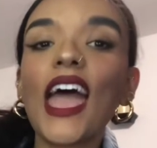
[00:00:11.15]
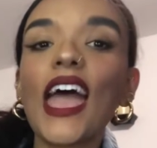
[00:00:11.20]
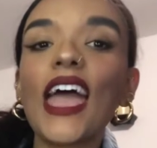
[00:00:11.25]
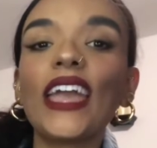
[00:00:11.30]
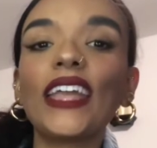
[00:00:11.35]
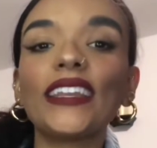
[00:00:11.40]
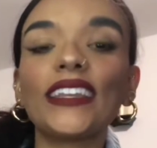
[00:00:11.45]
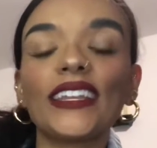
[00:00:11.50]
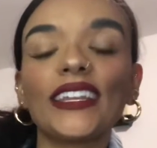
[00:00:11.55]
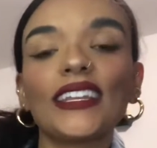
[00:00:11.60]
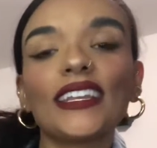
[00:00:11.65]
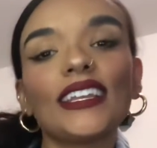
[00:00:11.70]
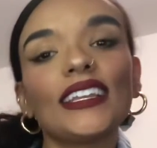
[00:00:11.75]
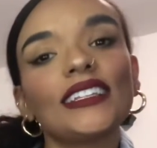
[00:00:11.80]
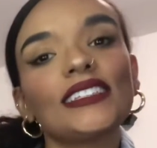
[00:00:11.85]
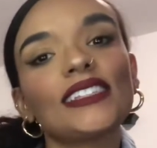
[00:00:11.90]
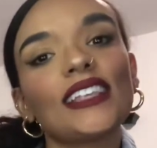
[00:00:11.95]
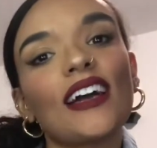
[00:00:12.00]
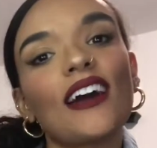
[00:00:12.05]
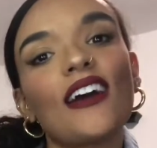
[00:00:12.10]
and it
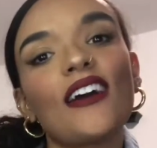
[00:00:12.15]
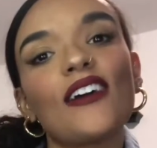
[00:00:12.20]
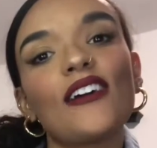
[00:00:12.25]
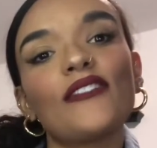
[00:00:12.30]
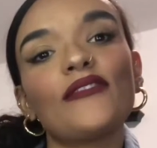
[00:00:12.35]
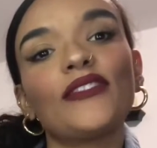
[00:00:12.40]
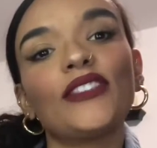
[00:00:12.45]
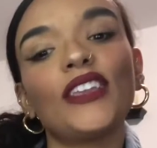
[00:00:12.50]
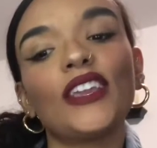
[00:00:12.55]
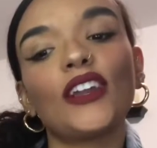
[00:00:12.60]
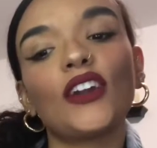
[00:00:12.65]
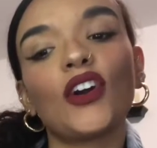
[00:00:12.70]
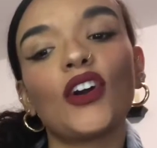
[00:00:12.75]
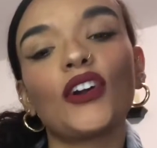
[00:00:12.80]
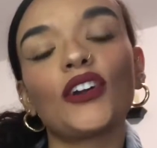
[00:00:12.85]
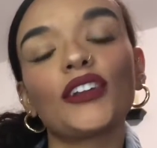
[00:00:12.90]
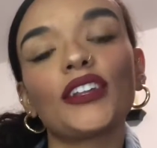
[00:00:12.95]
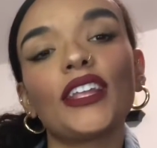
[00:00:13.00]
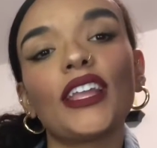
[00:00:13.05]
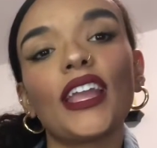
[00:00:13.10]
is of the
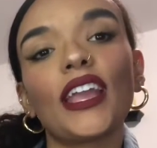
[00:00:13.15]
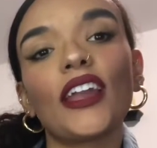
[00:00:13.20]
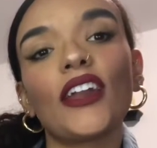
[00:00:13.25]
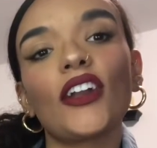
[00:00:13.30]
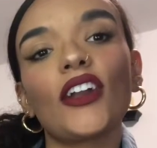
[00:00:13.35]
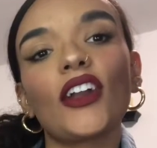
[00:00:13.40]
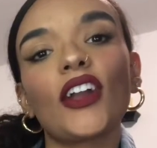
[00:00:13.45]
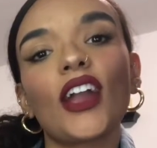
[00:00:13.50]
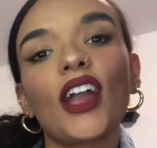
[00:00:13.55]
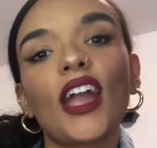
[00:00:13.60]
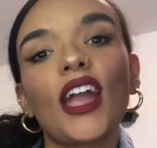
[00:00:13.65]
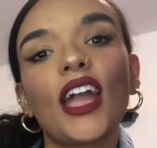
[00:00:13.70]
Cartier